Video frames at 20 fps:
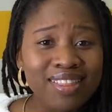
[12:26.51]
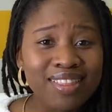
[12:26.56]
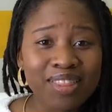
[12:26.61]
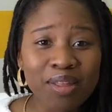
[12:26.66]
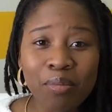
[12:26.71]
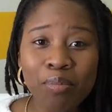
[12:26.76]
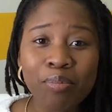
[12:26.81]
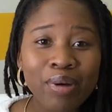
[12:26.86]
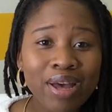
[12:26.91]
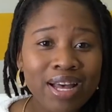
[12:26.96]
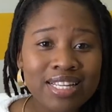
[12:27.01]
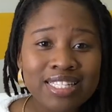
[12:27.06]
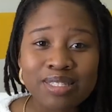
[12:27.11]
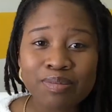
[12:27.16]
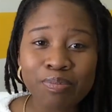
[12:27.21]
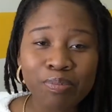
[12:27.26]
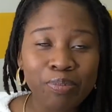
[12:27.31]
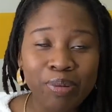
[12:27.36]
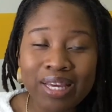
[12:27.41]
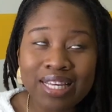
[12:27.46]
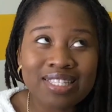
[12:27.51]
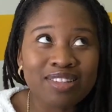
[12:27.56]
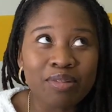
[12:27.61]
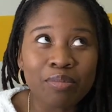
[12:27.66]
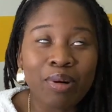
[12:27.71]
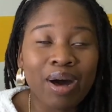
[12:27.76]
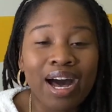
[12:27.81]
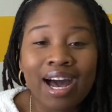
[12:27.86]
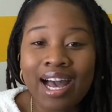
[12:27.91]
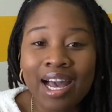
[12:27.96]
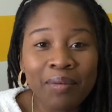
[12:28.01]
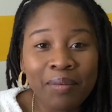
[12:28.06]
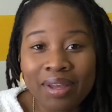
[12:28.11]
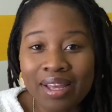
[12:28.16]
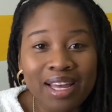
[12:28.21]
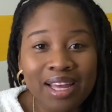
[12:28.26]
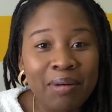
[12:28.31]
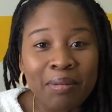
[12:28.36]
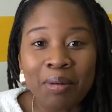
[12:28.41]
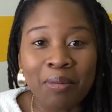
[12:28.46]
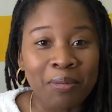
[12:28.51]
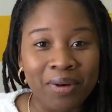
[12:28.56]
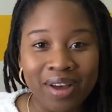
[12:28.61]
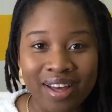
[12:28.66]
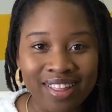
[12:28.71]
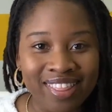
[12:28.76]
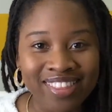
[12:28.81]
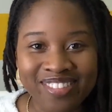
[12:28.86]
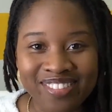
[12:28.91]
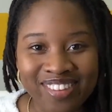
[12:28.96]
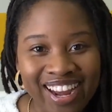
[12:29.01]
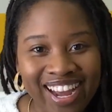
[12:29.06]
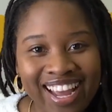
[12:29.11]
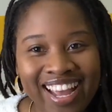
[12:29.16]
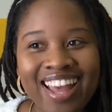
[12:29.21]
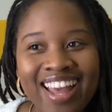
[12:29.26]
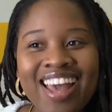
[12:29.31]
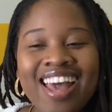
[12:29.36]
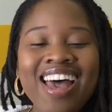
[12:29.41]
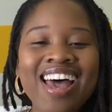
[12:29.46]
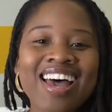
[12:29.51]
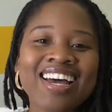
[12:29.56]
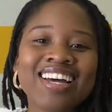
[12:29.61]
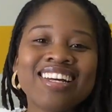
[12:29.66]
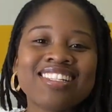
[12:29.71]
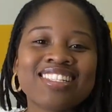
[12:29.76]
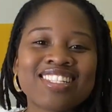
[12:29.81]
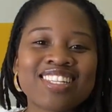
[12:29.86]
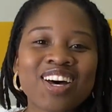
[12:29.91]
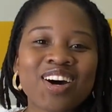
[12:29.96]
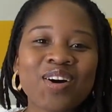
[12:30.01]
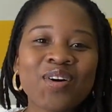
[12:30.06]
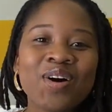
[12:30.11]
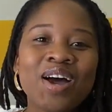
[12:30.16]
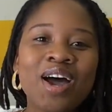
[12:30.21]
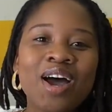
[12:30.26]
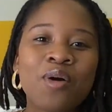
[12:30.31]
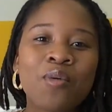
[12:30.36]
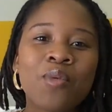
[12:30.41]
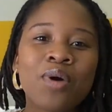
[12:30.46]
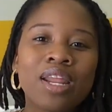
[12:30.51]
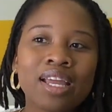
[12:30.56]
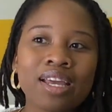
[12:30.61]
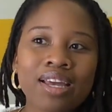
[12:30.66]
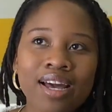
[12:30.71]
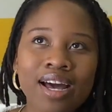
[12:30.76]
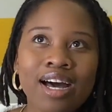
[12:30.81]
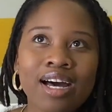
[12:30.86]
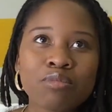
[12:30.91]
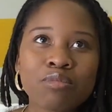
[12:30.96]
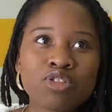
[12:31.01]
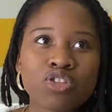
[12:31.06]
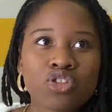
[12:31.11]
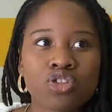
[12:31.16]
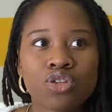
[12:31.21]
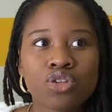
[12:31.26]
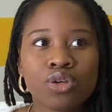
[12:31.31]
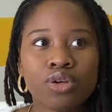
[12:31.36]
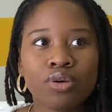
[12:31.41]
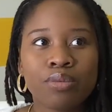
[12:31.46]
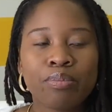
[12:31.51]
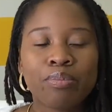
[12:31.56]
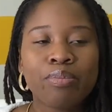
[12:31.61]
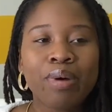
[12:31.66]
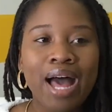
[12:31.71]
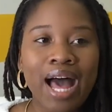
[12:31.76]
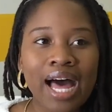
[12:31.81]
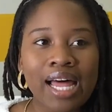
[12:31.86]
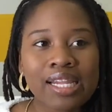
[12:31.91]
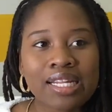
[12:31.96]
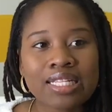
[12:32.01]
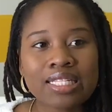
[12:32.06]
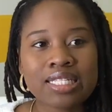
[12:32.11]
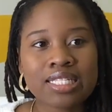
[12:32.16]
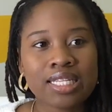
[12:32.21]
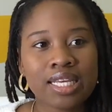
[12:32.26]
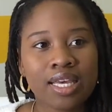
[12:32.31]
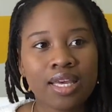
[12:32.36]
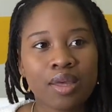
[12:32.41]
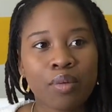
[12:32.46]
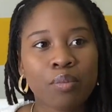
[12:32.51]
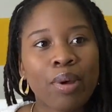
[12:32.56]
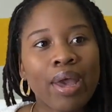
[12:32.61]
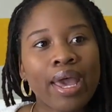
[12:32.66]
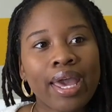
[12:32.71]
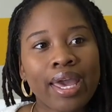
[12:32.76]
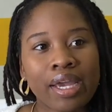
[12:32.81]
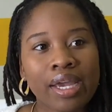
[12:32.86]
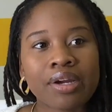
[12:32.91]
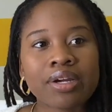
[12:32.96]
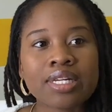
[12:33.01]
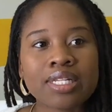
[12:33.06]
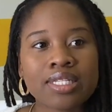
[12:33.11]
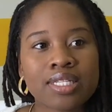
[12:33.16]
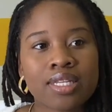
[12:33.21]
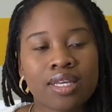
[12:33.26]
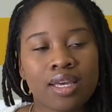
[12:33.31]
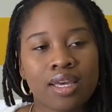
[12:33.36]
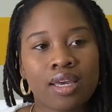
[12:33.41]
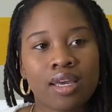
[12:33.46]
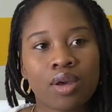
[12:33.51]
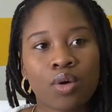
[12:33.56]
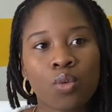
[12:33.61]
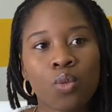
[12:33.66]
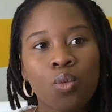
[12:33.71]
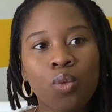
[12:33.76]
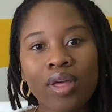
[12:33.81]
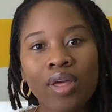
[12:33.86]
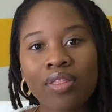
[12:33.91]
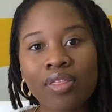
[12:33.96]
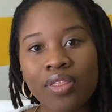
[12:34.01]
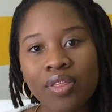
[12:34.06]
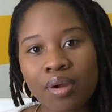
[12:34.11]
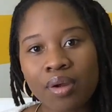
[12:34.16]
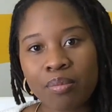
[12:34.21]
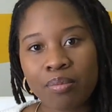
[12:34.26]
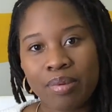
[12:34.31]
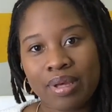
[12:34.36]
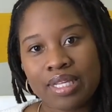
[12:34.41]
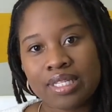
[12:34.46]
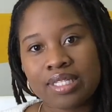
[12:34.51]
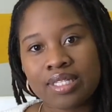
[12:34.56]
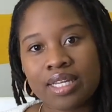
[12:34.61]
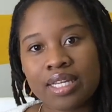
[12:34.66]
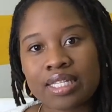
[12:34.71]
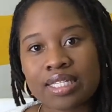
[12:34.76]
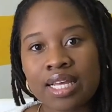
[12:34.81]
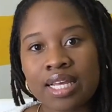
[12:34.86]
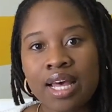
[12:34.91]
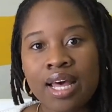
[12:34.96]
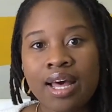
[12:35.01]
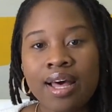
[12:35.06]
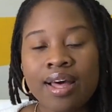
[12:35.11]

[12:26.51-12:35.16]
the best piece of pie we can come up with, right? And so when it comes to balancing parenting with your business,